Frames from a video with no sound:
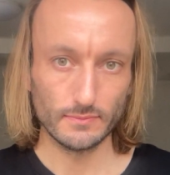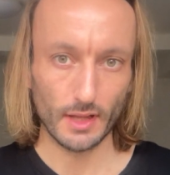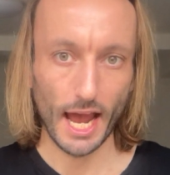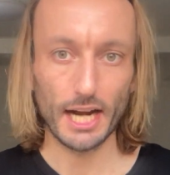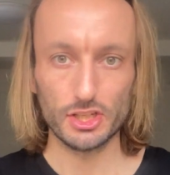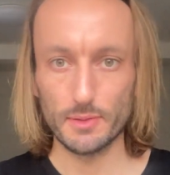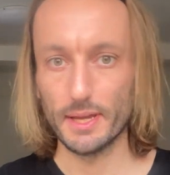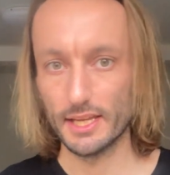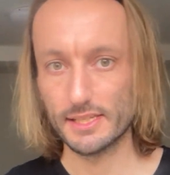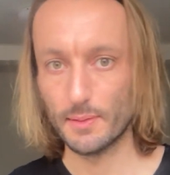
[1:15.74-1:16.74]
actually
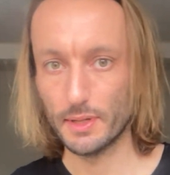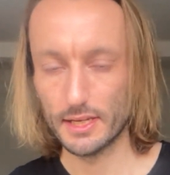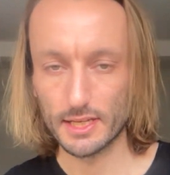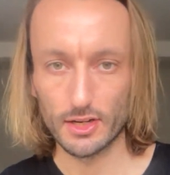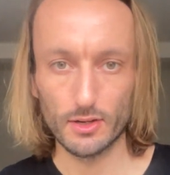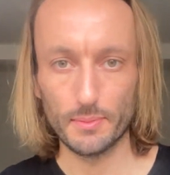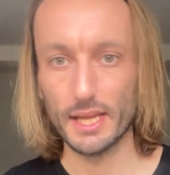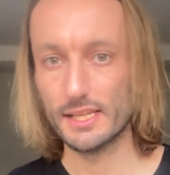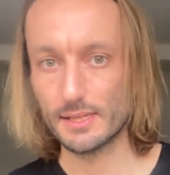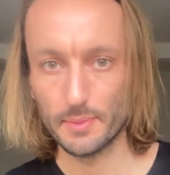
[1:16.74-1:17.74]
making somebody dinner,
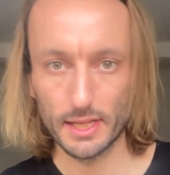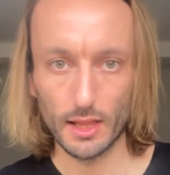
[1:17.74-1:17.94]
making somebody